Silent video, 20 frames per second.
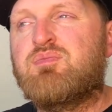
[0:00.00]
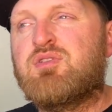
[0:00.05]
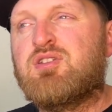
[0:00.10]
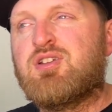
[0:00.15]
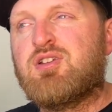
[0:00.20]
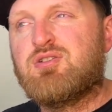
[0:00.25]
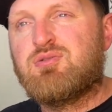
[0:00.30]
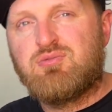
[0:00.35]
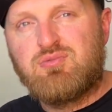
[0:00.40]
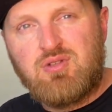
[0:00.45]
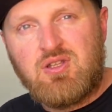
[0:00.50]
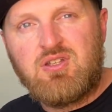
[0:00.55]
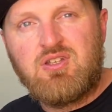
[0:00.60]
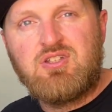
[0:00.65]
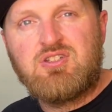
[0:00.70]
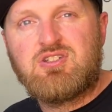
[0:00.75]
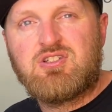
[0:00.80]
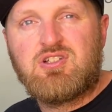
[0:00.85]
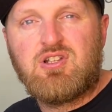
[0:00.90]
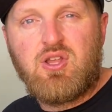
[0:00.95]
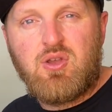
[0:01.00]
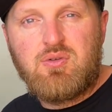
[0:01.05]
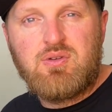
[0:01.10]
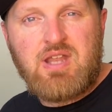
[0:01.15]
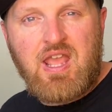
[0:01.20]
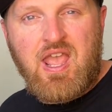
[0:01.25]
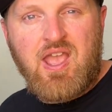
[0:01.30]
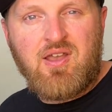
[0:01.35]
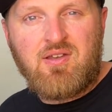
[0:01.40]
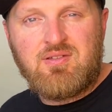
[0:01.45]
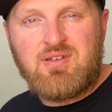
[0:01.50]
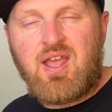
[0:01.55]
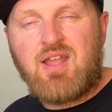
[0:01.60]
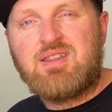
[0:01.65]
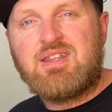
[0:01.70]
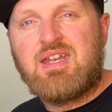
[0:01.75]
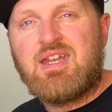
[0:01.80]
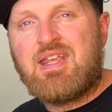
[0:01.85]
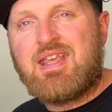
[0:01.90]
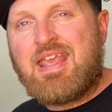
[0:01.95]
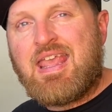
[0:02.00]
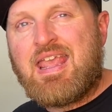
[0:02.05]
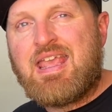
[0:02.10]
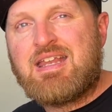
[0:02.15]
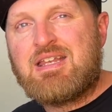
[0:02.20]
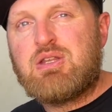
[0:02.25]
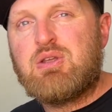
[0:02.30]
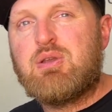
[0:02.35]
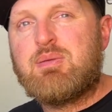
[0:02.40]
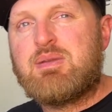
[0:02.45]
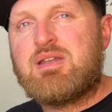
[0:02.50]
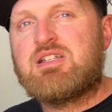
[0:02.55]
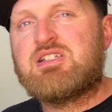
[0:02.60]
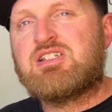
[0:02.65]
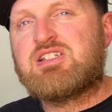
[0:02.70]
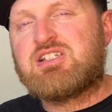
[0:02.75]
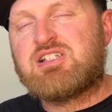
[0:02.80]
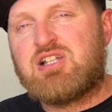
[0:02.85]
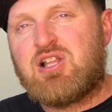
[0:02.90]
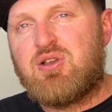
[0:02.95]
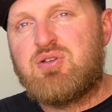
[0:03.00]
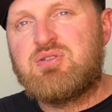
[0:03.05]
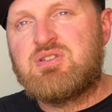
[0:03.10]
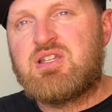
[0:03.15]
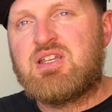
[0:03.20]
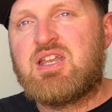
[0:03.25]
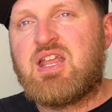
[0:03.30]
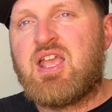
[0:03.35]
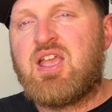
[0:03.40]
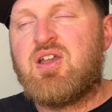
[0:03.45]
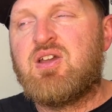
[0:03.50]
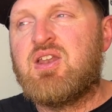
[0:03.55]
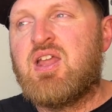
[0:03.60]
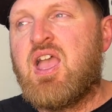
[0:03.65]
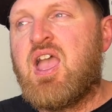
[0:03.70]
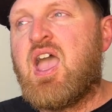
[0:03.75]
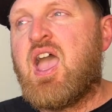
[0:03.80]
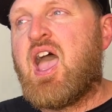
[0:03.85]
to really slow down. Not that it can't do it, but it slows it down.